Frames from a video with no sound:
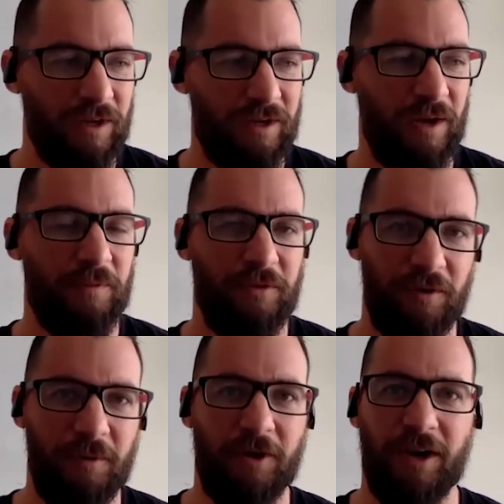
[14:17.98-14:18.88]
a couple
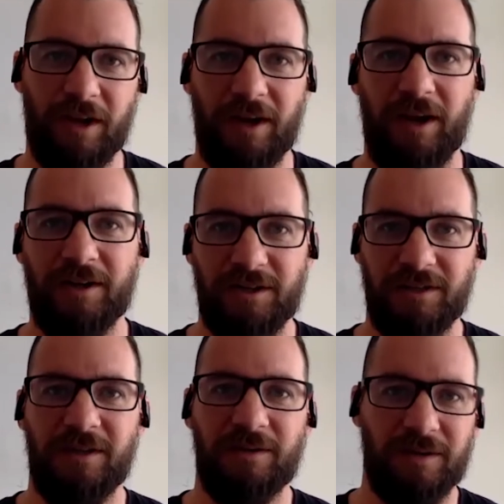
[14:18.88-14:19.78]
through my cricket
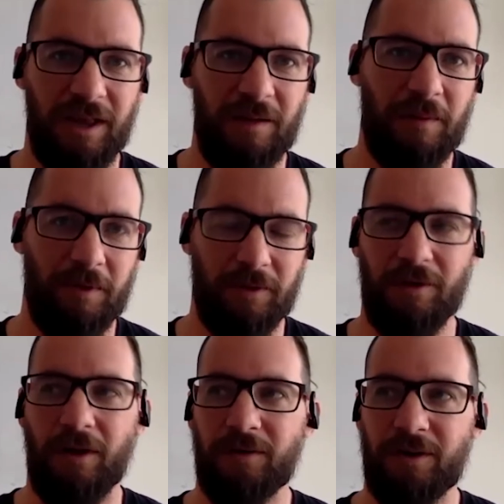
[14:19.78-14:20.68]
connections. There was a club up on the
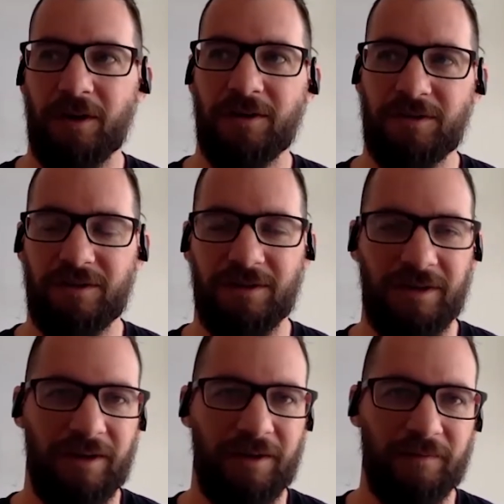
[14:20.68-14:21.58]
Gold Coast
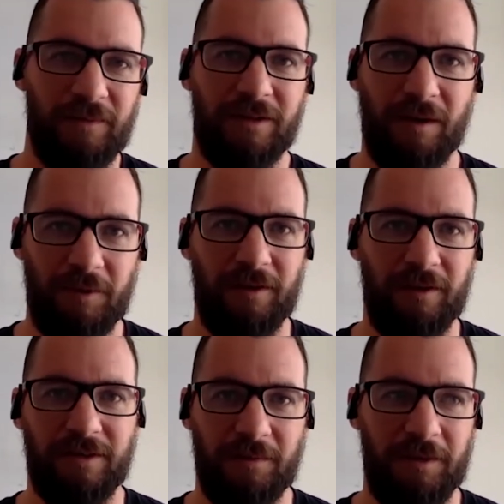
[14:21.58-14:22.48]
um, that come
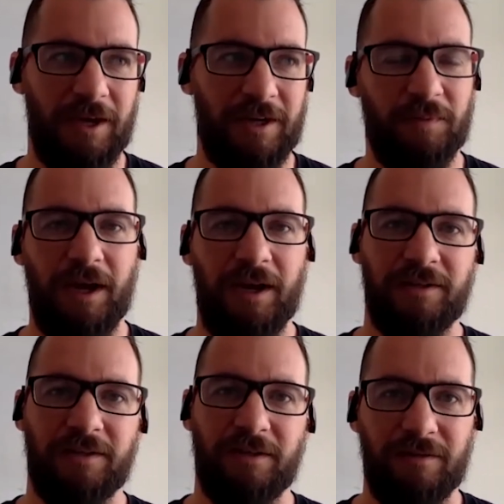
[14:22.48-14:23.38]
that some of the ex
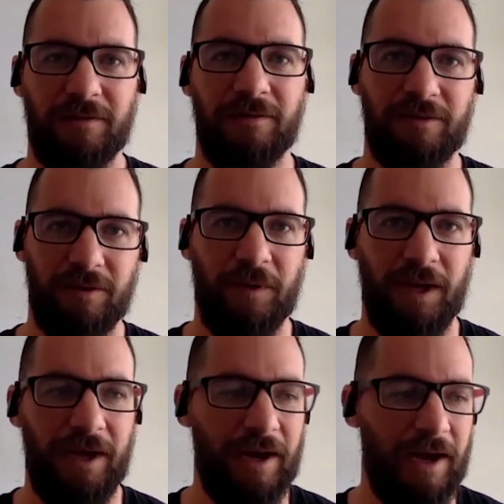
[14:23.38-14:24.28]
players had sort of
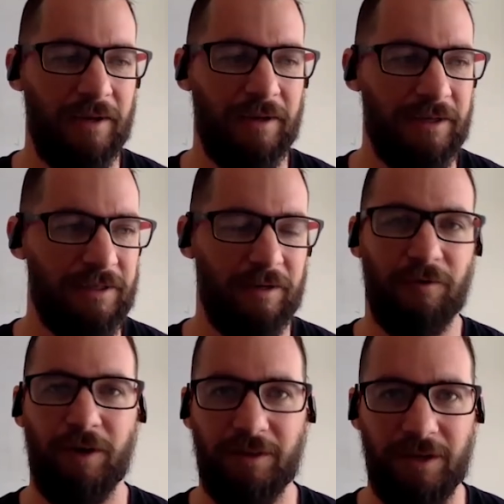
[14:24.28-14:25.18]
played at, and they said, "I'll
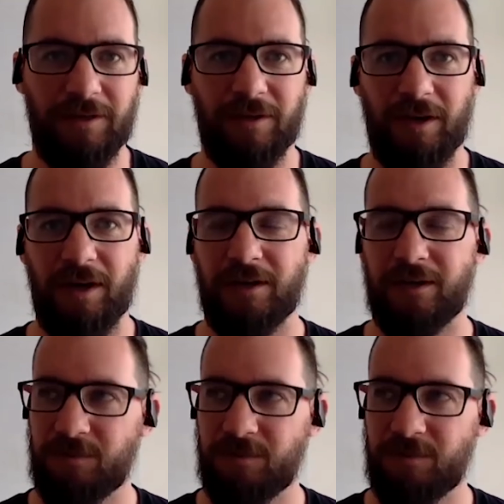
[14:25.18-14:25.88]
ring these guys.